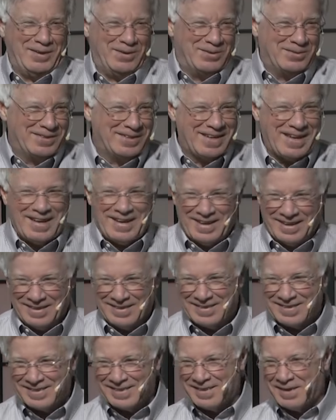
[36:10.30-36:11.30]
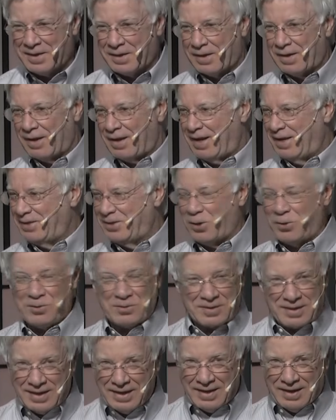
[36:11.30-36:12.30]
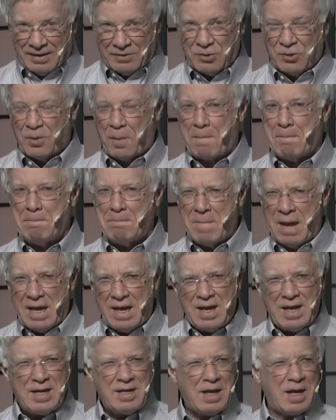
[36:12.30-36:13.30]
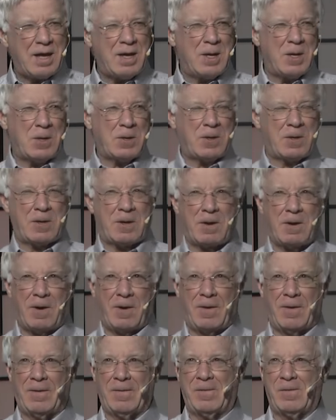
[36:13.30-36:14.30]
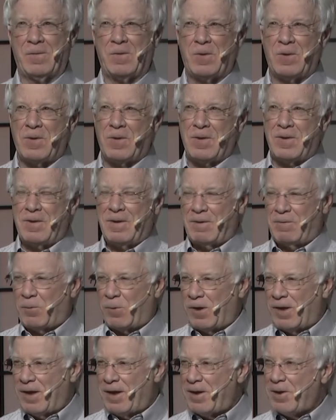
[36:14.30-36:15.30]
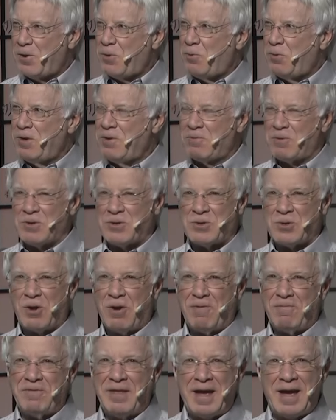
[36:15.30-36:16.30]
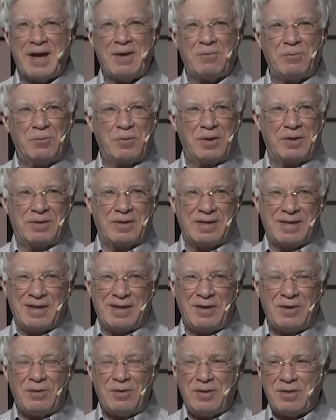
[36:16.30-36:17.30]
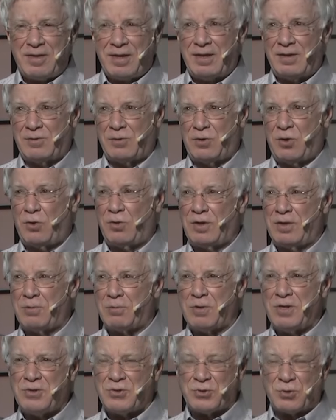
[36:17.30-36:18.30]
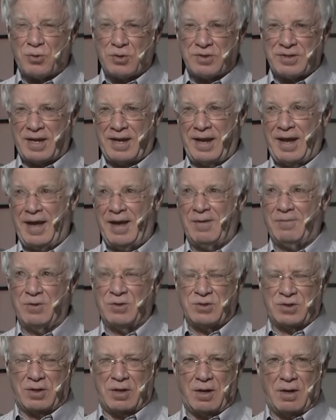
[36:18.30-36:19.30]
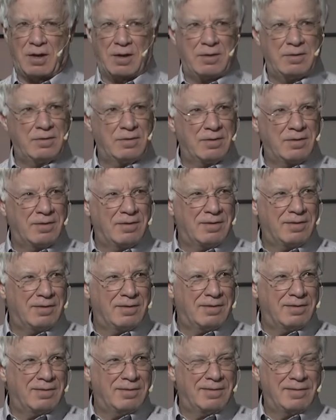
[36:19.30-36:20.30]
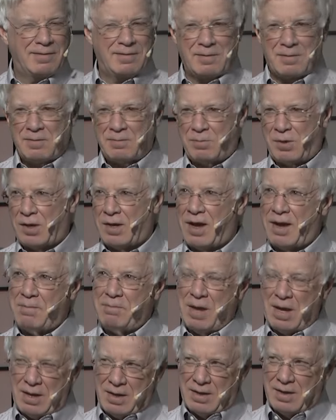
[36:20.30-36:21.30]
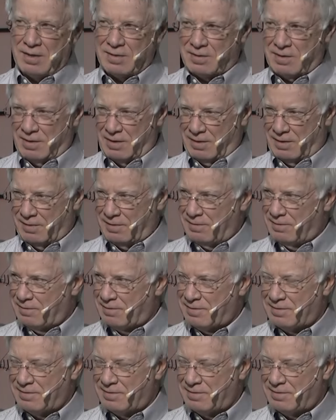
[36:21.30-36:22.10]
I don't get it. I don't get it. You're mad at God. Well, how do we resolve that when, and the only thing, the only resource I have is God? but I'm mad at God.